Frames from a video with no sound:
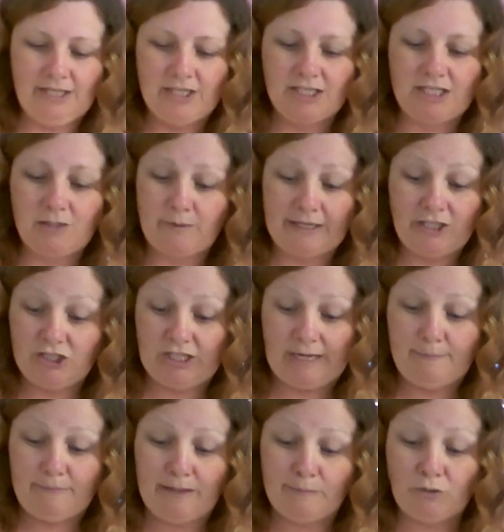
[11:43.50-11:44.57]
So I
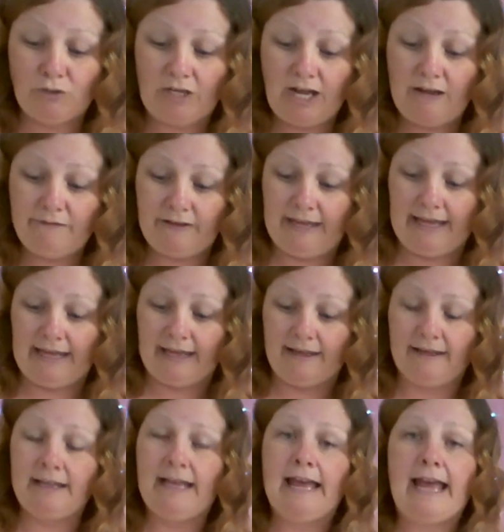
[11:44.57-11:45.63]
shipped them all over here,
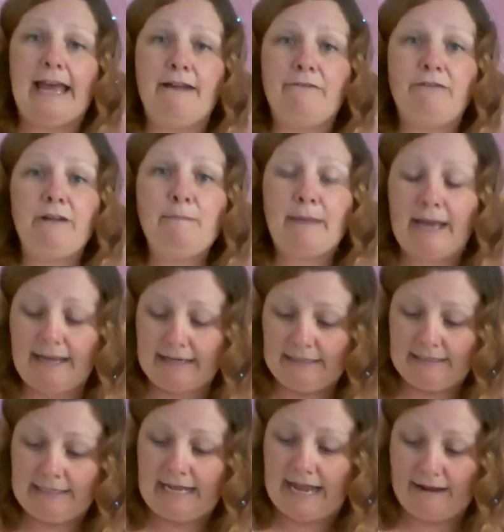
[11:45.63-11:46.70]
every man,
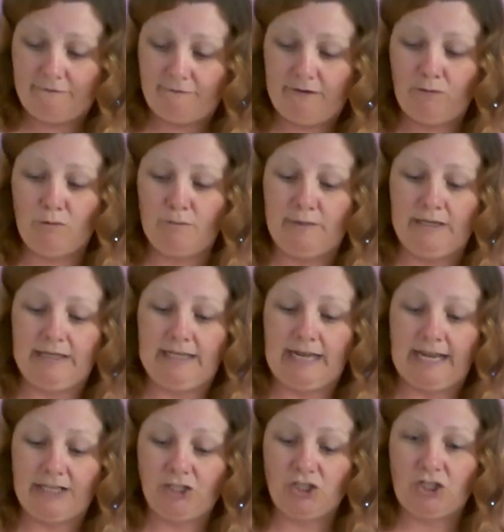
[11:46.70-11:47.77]
every woman
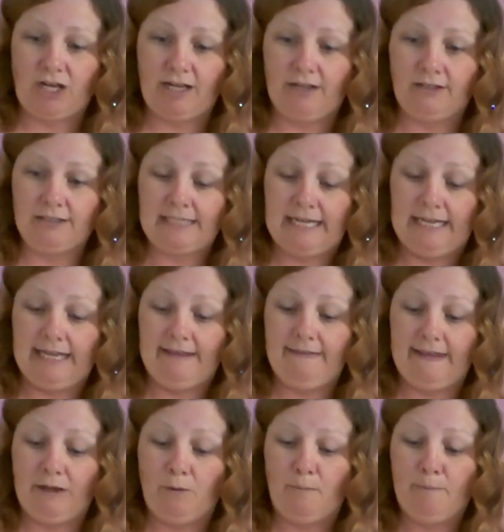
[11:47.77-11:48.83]
and child in
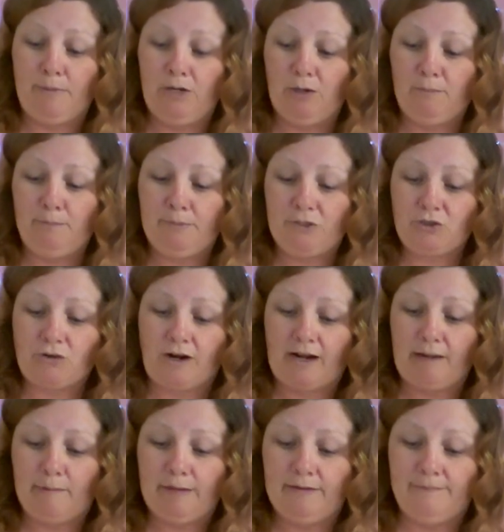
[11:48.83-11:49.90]
the Oompa Loompa
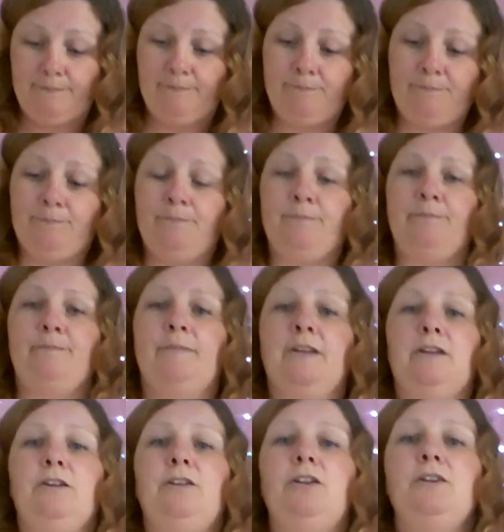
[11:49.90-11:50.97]
tribe.
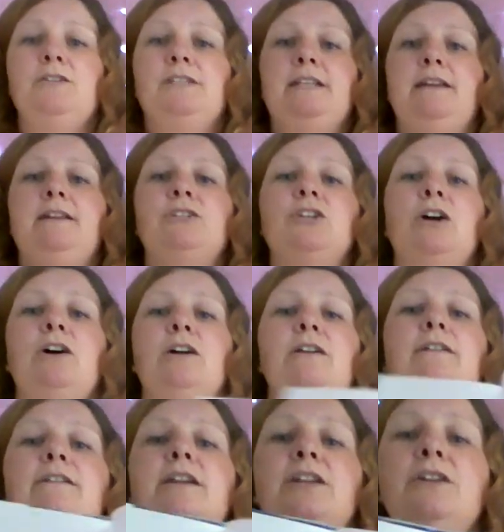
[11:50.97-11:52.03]
Can
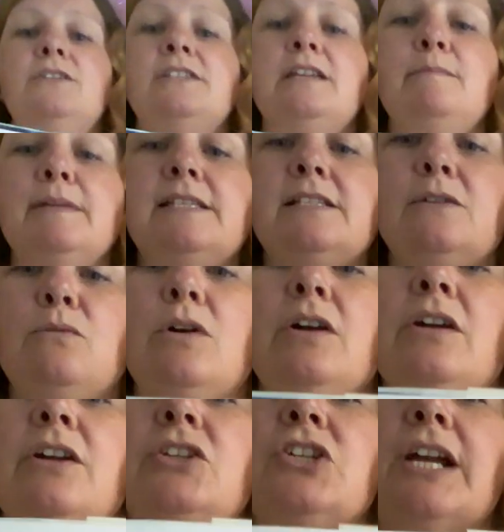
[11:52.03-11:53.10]
you see Mr.
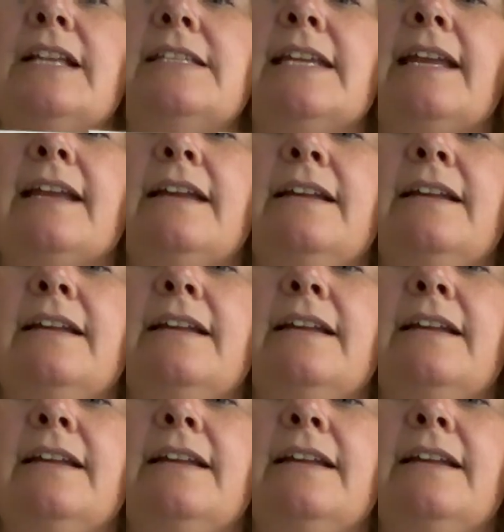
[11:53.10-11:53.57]
Wonka chatting